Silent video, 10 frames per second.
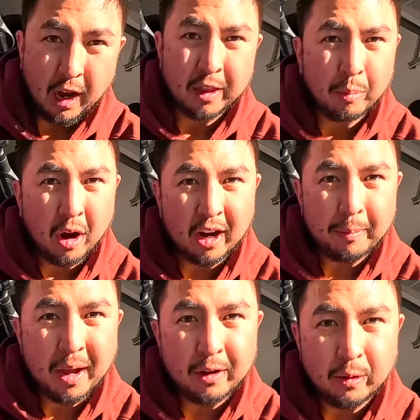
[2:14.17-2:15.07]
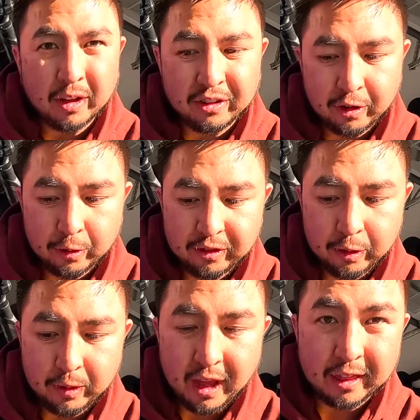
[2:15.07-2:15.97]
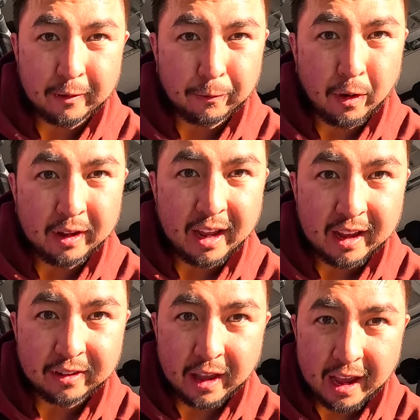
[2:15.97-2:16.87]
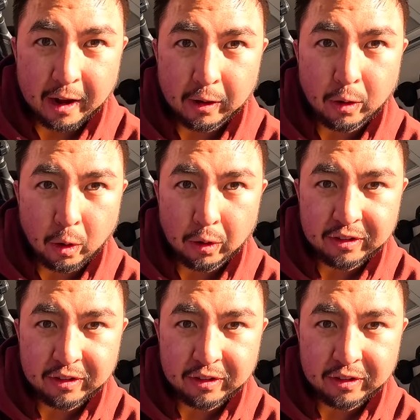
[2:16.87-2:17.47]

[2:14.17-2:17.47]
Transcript: On the product manual, it shows you that the front has air coil